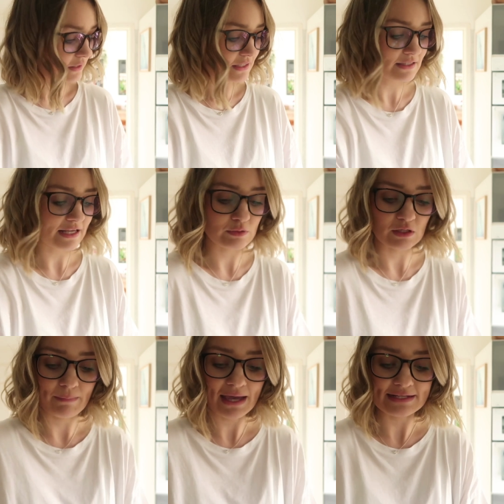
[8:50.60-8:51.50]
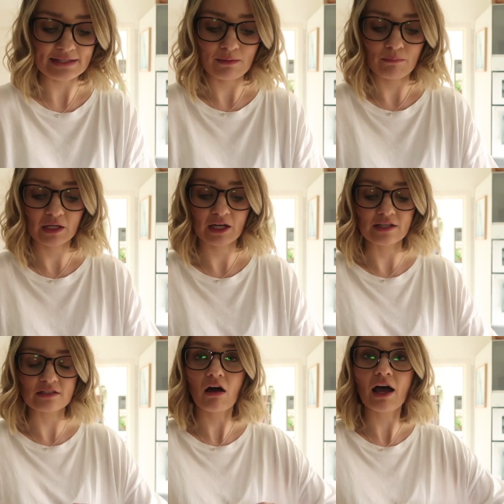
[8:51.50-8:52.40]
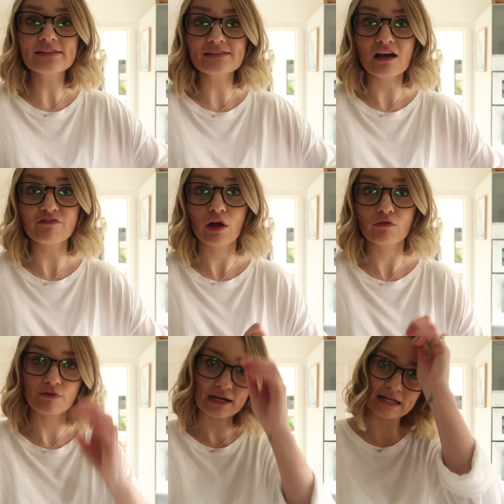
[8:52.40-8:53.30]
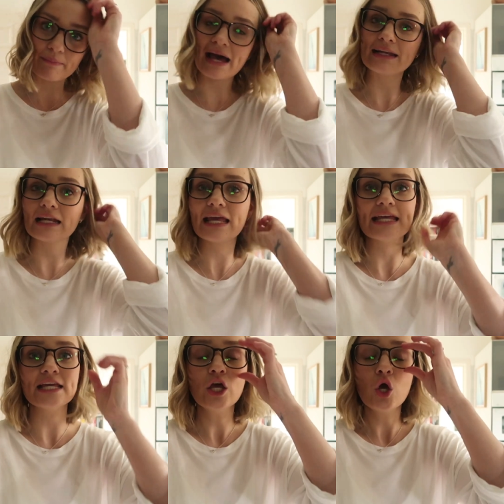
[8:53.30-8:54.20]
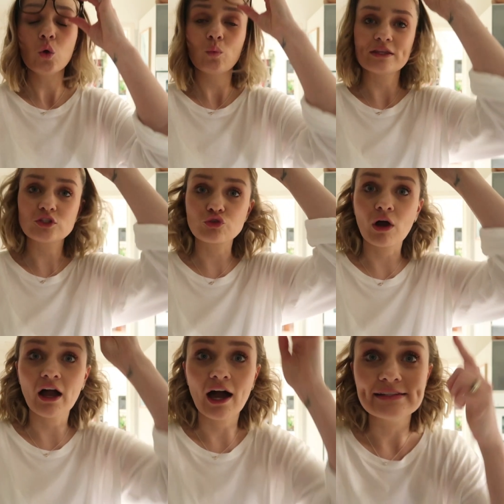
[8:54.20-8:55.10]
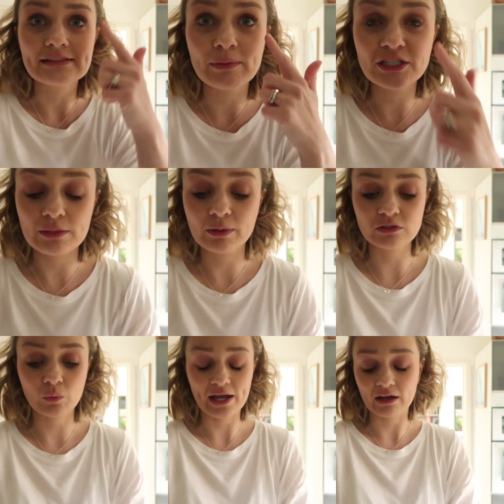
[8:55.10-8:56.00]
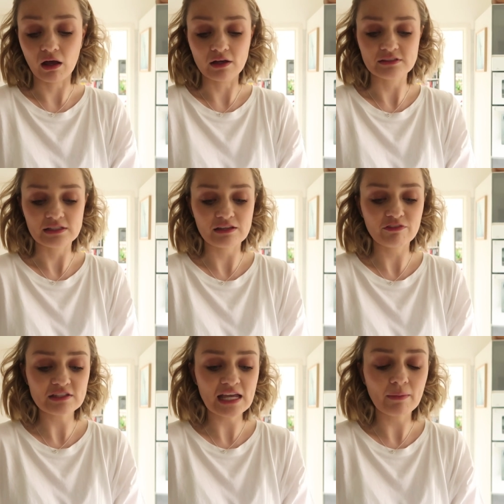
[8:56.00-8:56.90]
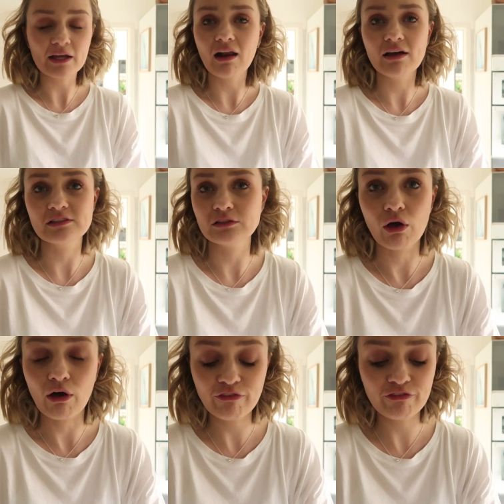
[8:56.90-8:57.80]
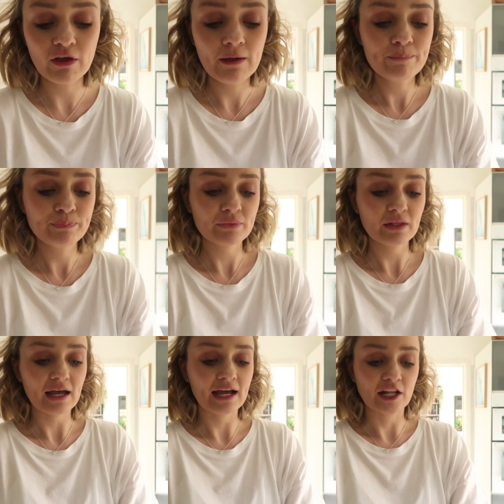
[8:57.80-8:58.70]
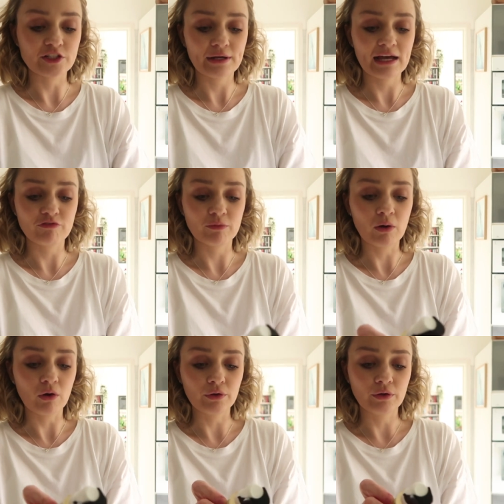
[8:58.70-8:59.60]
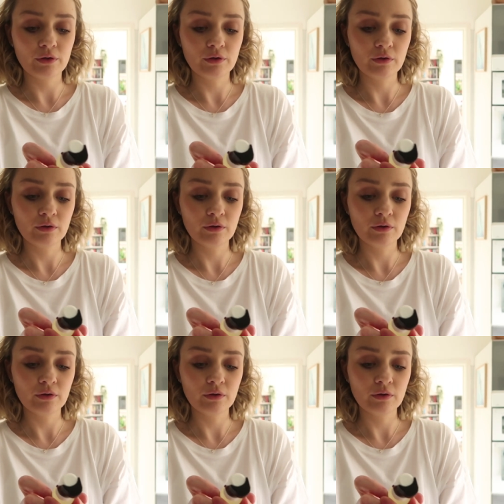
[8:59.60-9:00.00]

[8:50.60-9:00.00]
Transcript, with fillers: This sounds amazing because I suffer really badly with dry eyes, especially because I wear glasses. If I take my glasses off and I don't have them on,